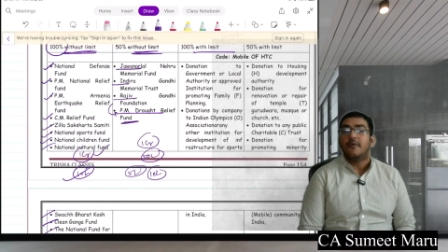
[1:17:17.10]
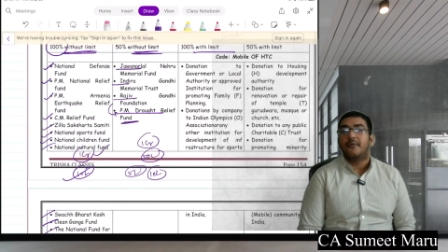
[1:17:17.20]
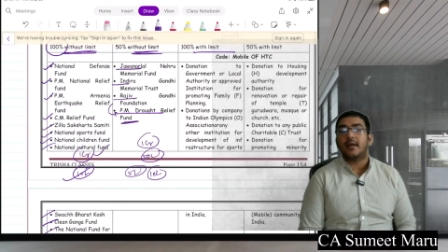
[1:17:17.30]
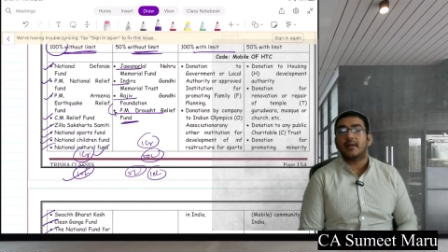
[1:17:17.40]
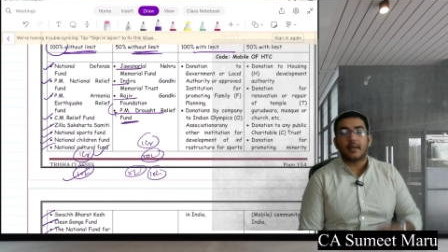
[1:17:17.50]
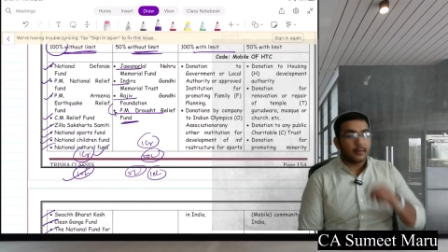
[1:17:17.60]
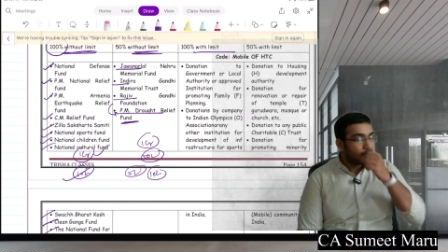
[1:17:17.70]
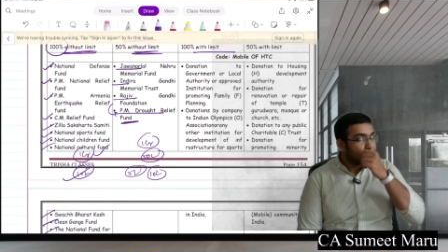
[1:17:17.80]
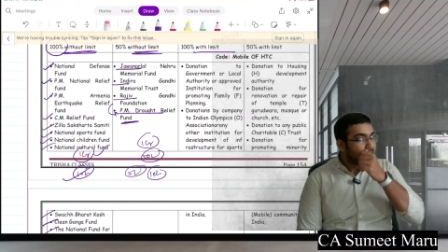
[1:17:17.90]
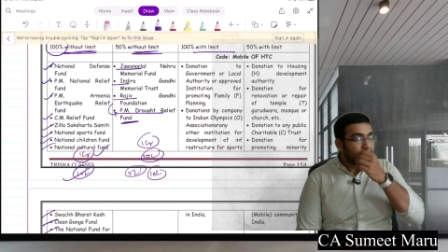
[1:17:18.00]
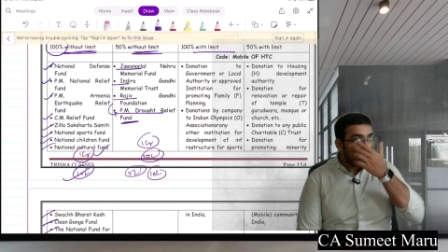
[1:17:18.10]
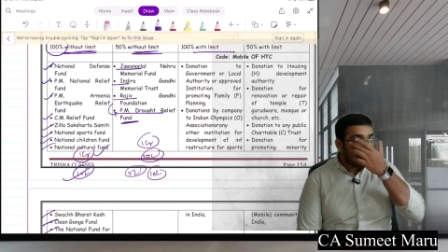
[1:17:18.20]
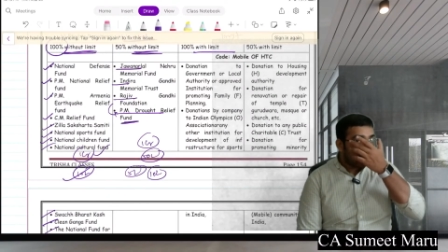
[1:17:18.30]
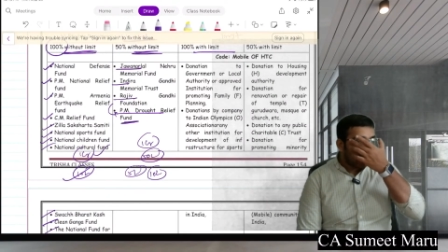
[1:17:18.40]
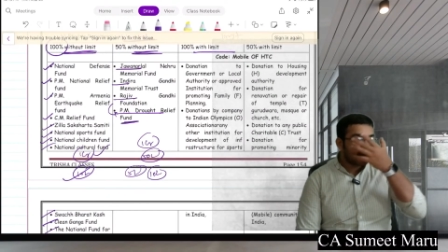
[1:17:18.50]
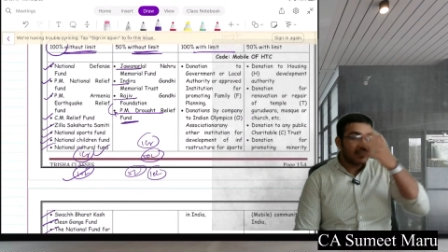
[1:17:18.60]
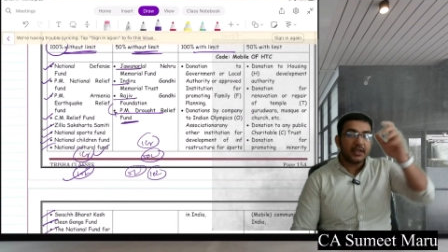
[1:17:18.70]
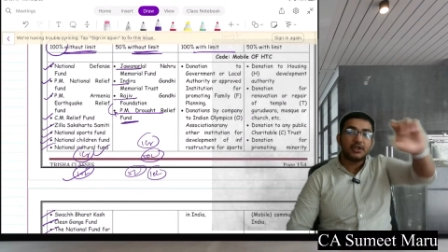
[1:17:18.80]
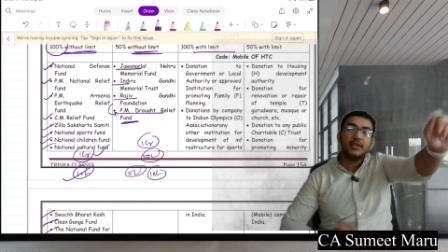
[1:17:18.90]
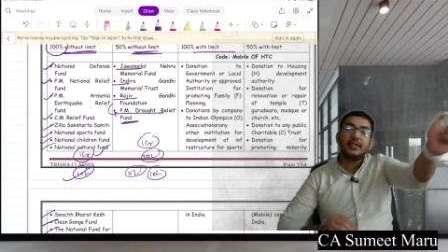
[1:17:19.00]
Further, the next
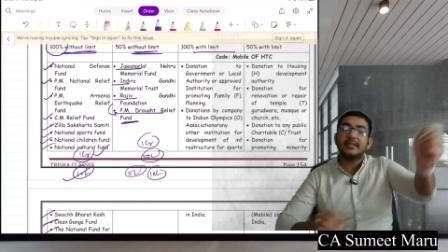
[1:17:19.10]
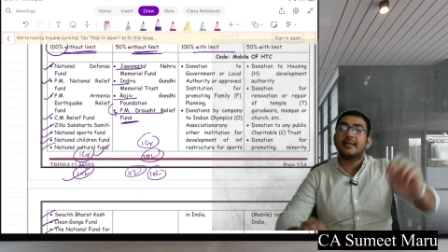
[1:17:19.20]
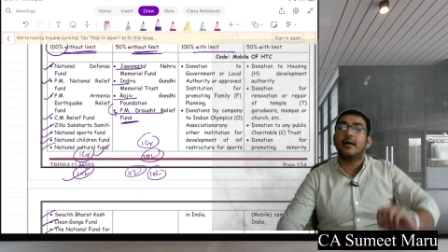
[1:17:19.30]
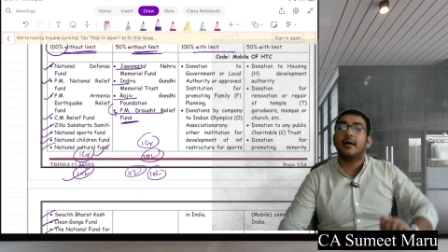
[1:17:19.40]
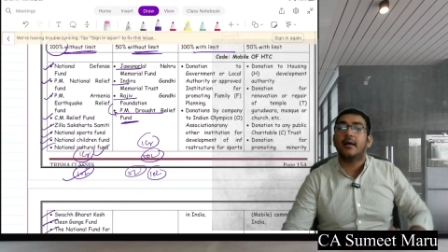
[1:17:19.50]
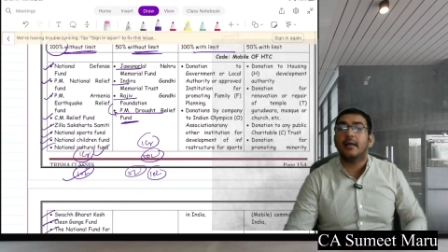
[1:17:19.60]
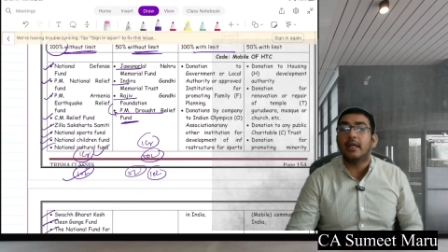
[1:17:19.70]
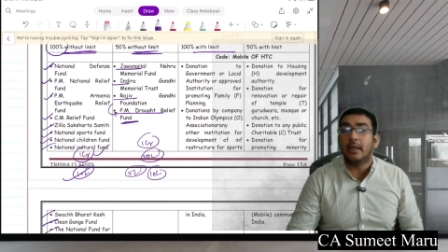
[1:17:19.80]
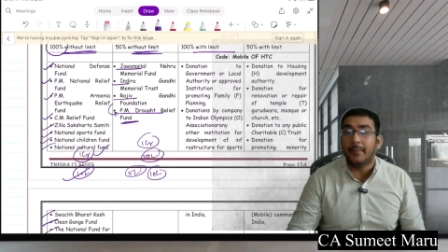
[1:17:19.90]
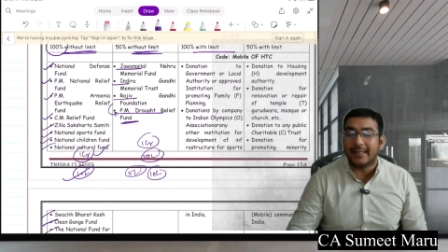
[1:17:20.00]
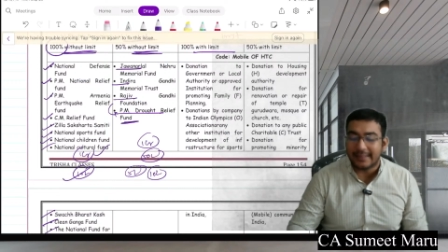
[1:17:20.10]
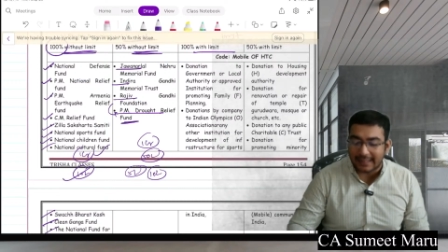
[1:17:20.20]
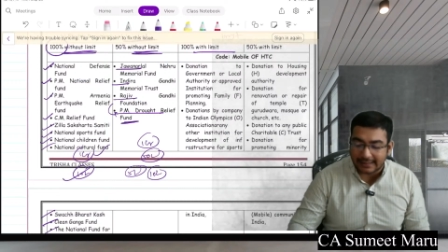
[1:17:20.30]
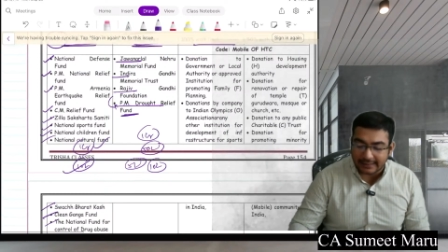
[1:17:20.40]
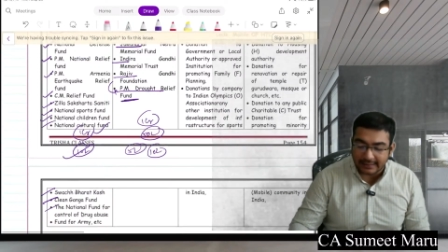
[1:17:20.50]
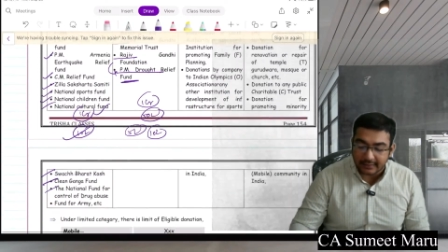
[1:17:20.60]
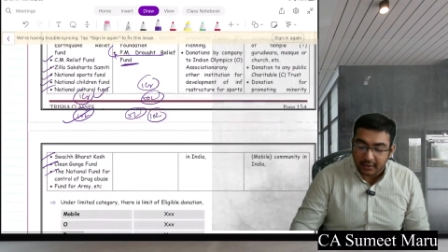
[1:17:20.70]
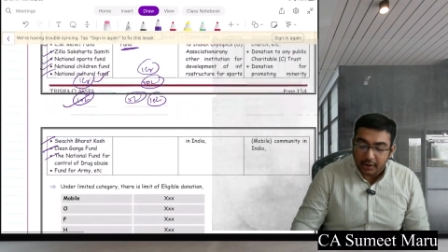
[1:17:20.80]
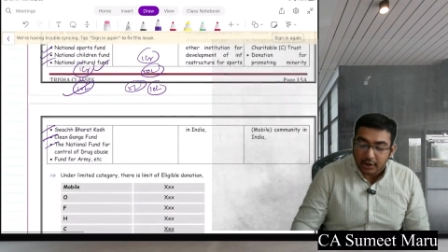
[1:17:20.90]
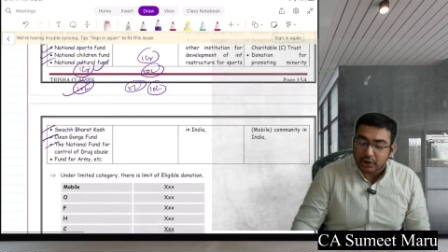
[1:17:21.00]
deduction is limited category.
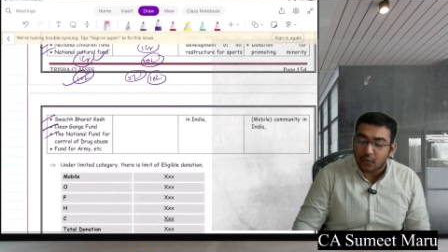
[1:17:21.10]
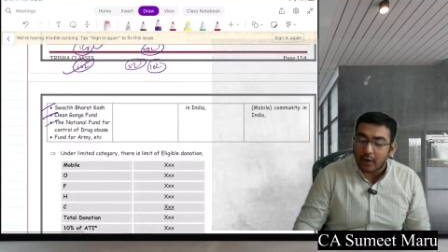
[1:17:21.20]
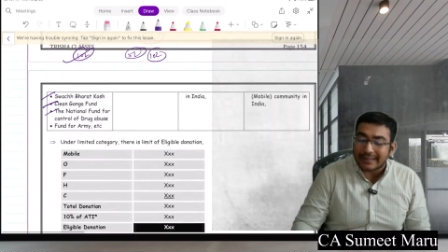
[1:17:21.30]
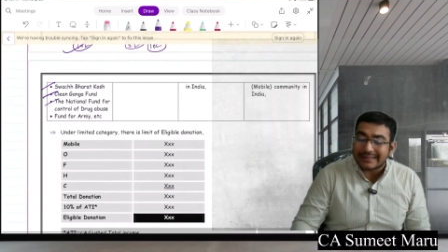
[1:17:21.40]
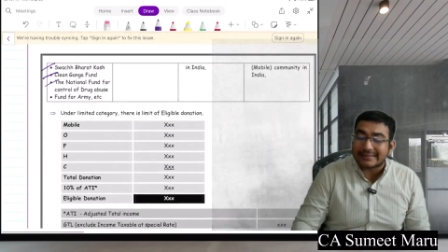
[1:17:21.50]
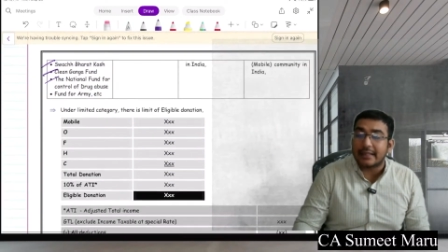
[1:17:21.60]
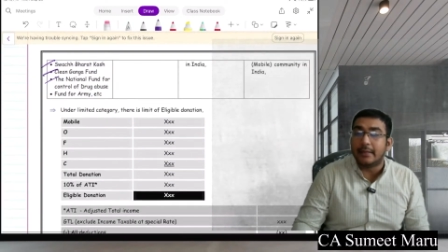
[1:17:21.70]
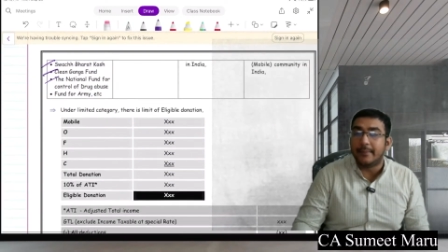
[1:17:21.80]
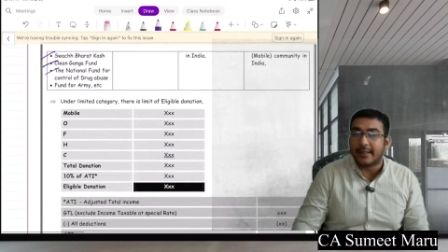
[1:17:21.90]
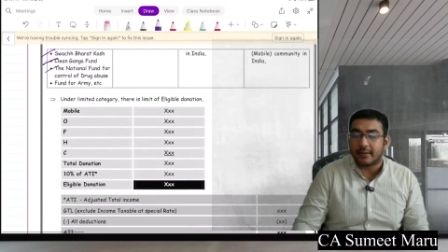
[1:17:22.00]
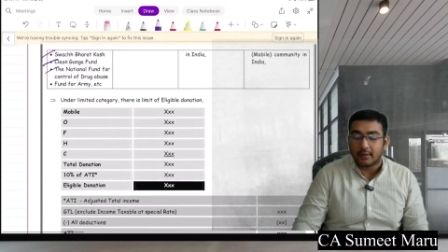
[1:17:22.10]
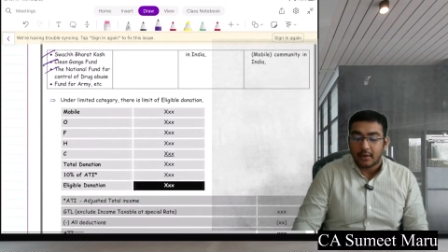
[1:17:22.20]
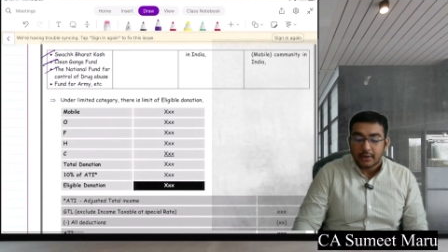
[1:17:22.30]
So what is the limit?